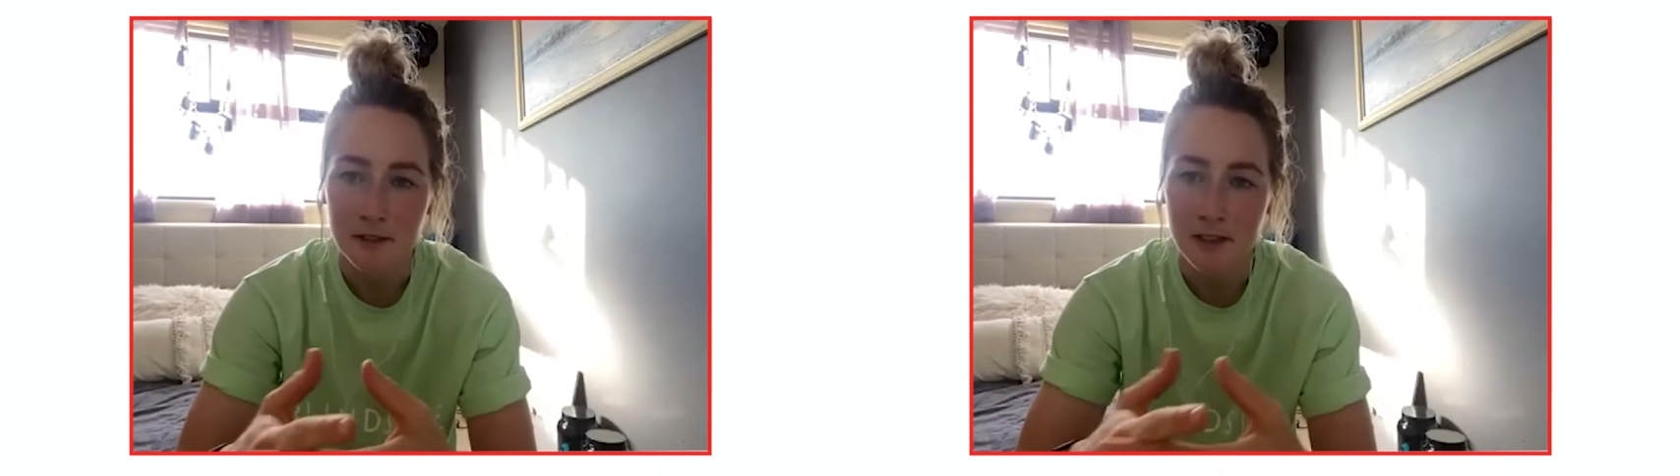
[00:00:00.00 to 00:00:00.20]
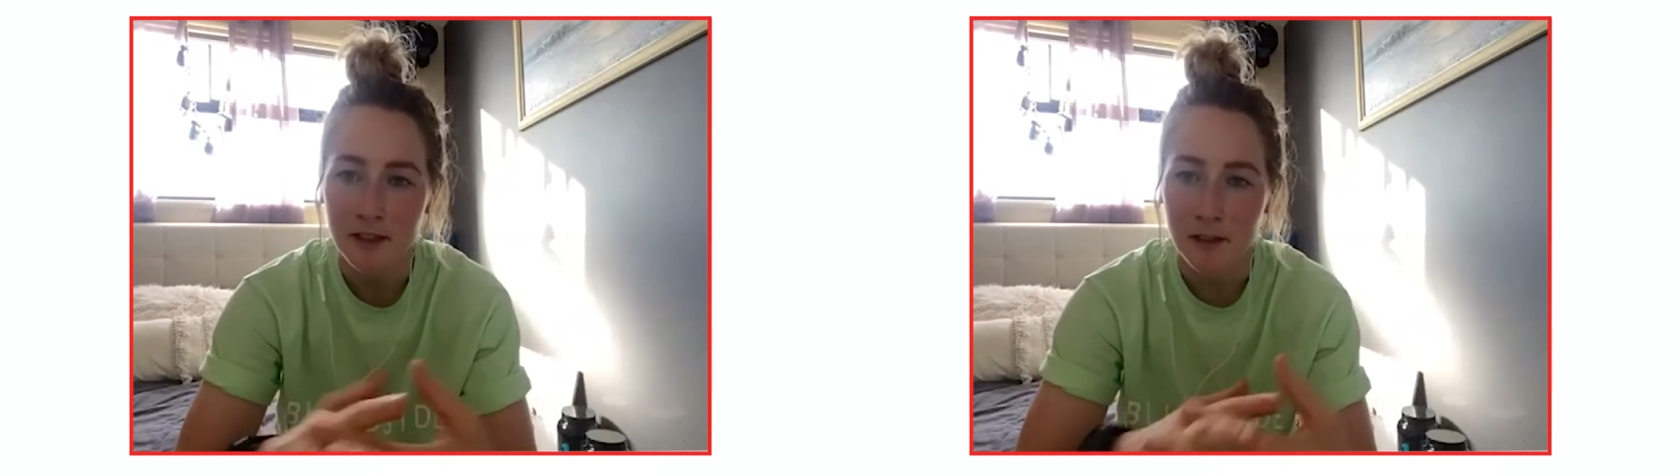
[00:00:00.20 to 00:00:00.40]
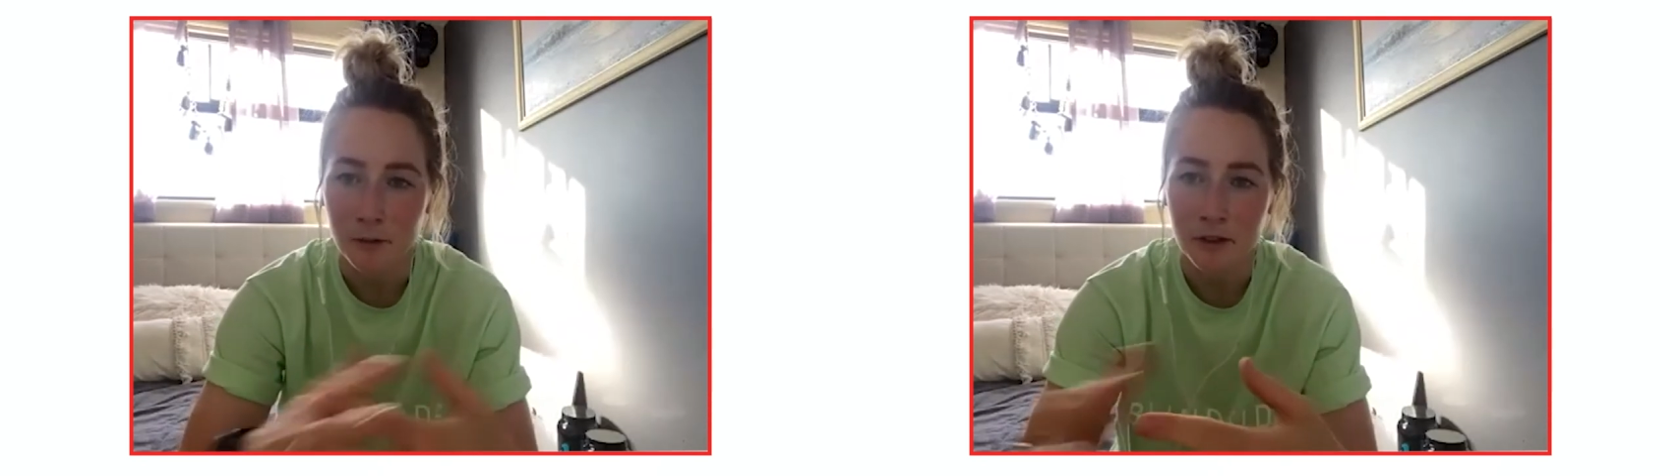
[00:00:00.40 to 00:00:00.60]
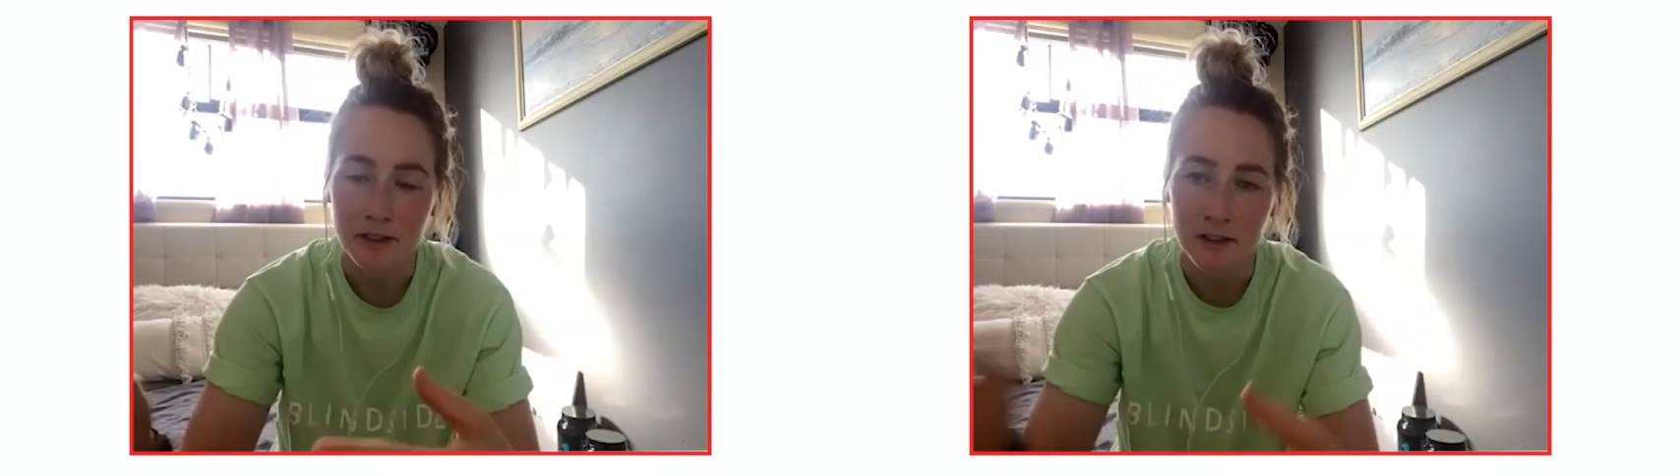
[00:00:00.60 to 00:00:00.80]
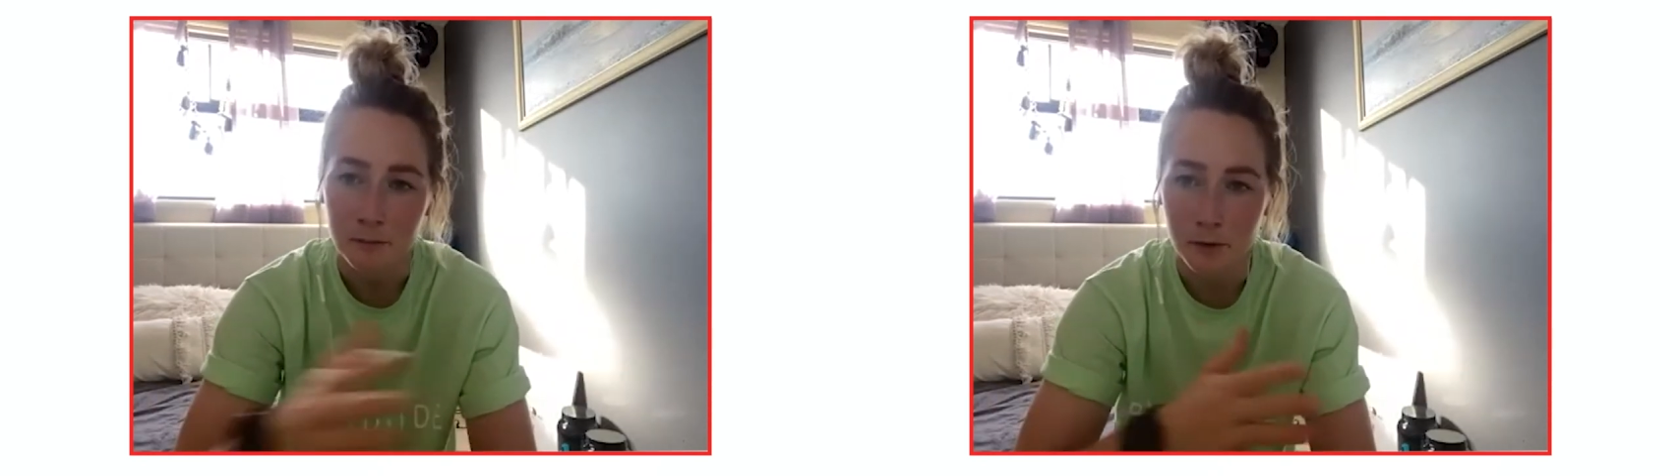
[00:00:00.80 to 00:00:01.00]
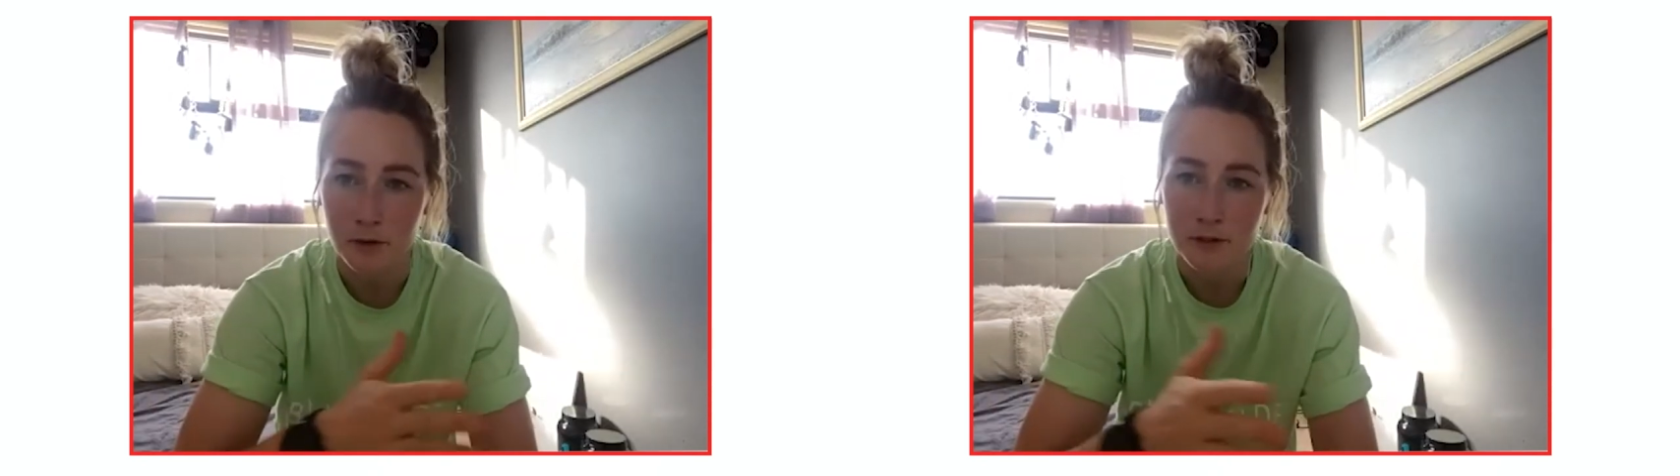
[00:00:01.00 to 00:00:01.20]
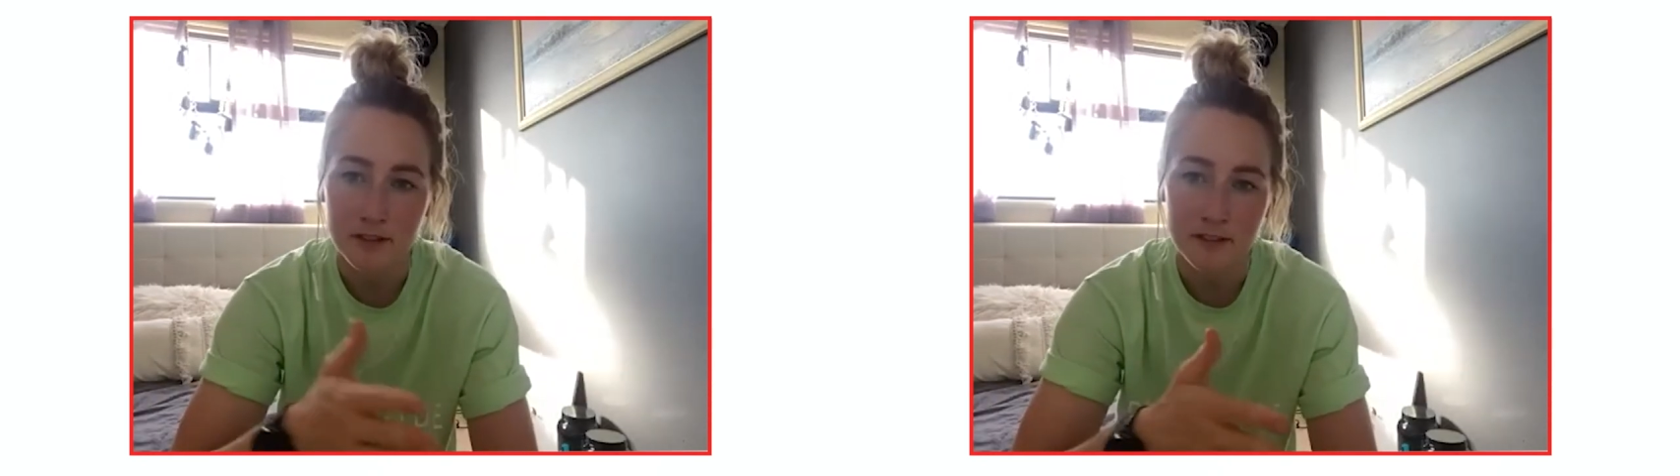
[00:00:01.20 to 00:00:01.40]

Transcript: They're now working on both